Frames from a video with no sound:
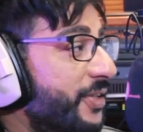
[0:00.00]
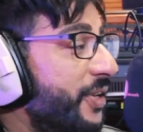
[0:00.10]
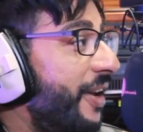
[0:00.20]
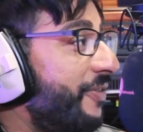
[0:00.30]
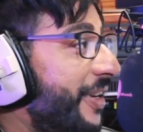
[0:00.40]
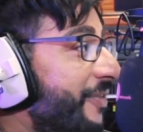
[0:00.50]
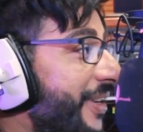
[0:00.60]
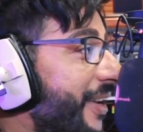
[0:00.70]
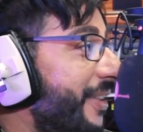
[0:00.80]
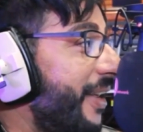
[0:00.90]
because you haven't
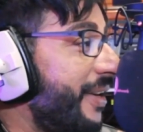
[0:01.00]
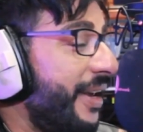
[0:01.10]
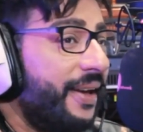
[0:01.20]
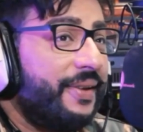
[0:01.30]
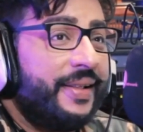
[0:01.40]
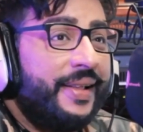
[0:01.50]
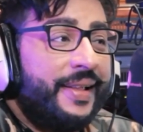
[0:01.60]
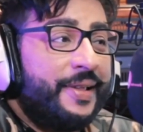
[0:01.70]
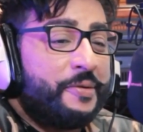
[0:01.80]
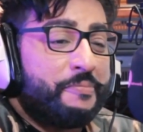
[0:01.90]
even done that now.
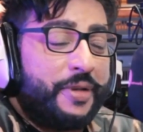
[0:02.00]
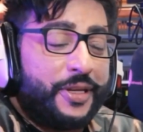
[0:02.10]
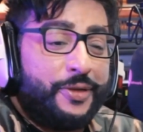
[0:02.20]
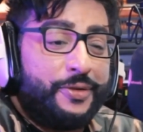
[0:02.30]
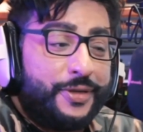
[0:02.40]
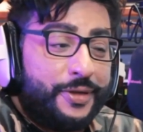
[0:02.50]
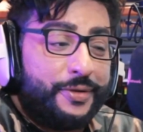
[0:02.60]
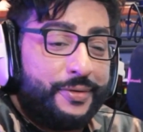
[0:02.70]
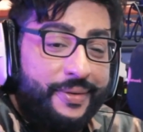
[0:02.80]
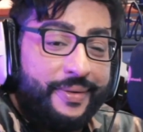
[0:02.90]
But you
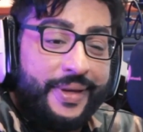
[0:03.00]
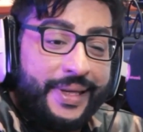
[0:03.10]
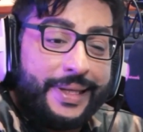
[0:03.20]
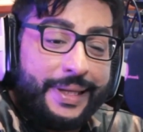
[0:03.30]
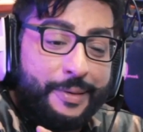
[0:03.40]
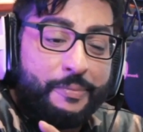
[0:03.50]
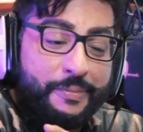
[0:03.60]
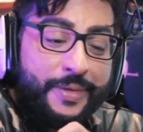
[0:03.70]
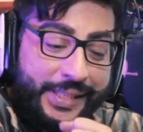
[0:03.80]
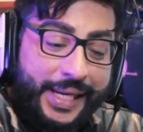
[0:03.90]
do
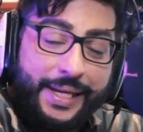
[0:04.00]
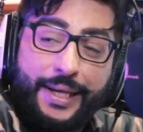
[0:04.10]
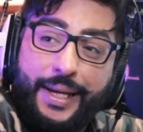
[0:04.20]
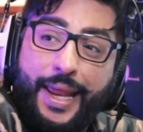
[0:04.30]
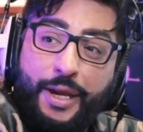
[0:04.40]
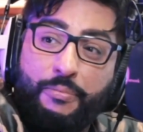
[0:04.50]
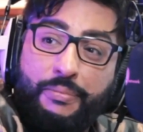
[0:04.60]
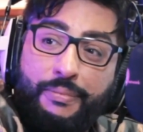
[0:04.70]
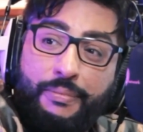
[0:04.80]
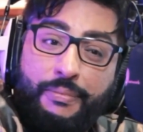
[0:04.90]
stake a
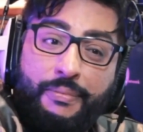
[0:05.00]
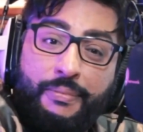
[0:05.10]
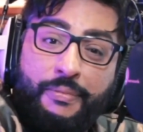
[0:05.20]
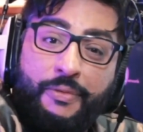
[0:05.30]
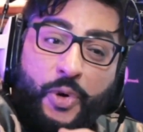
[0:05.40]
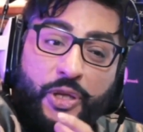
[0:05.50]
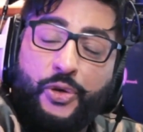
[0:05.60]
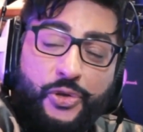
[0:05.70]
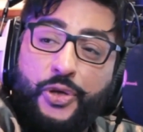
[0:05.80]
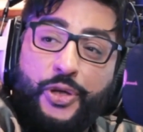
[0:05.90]
claim when
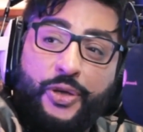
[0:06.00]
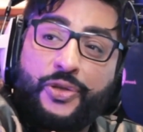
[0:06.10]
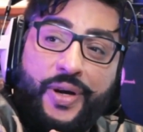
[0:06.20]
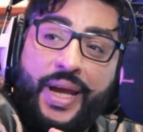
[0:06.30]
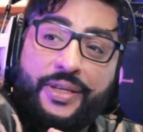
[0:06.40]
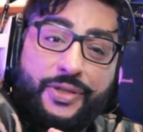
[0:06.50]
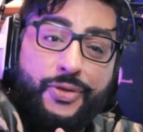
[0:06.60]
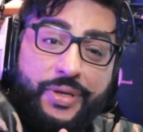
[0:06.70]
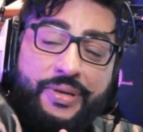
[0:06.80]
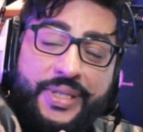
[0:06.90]
you're doing your tracks.
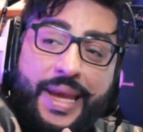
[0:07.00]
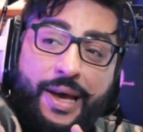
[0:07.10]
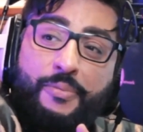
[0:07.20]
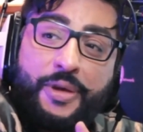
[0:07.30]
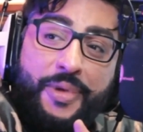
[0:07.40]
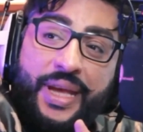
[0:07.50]
You do say, I'm the